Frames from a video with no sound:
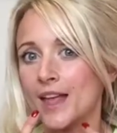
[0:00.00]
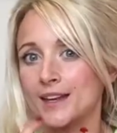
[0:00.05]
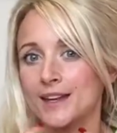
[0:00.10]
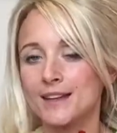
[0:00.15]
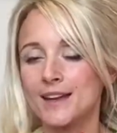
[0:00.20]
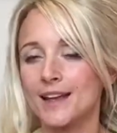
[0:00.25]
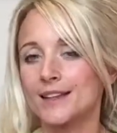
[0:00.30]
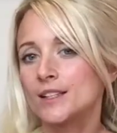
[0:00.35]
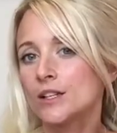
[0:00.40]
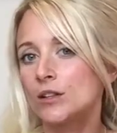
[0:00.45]
and
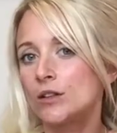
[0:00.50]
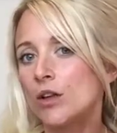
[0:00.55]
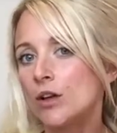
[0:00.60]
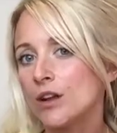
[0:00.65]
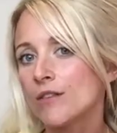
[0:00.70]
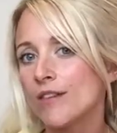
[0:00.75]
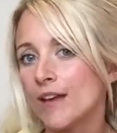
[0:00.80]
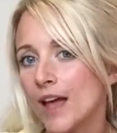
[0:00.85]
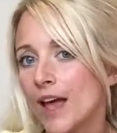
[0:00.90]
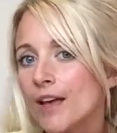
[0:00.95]
it takes a
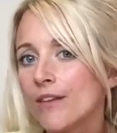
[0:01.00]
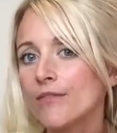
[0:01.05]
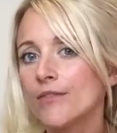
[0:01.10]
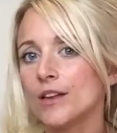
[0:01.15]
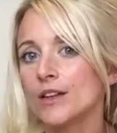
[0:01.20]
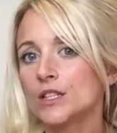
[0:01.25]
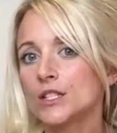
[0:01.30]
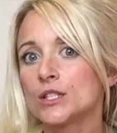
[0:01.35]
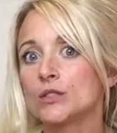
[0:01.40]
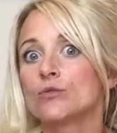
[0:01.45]
lot of
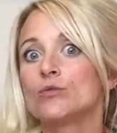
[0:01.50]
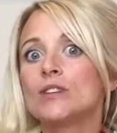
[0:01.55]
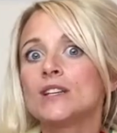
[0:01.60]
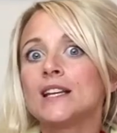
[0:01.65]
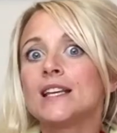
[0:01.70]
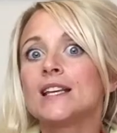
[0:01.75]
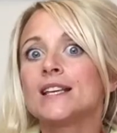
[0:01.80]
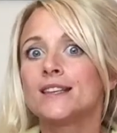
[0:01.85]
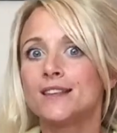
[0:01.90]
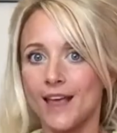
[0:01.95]
effort to
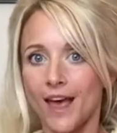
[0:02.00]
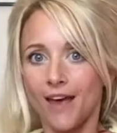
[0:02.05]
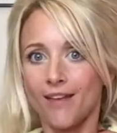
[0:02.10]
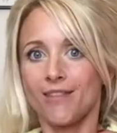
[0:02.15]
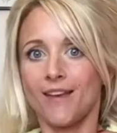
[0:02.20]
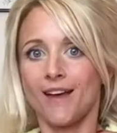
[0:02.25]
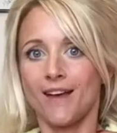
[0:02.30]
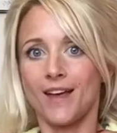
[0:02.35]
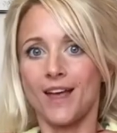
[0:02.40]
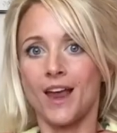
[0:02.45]
really get
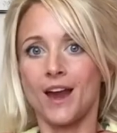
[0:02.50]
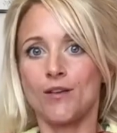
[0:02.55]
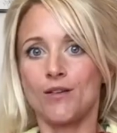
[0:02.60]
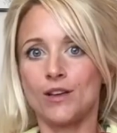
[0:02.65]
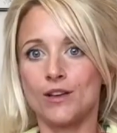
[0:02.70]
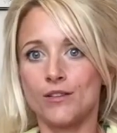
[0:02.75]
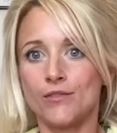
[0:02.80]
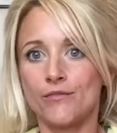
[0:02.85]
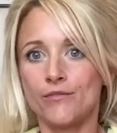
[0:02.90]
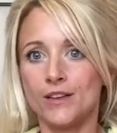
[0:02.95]
that
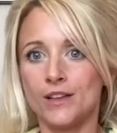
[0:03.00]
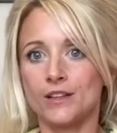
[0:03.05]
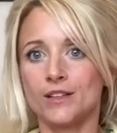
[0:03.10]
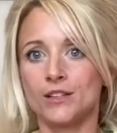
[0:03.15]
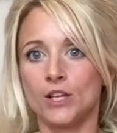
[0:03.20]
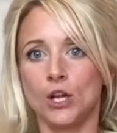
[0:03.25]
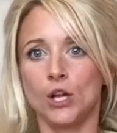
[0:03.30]
area filled.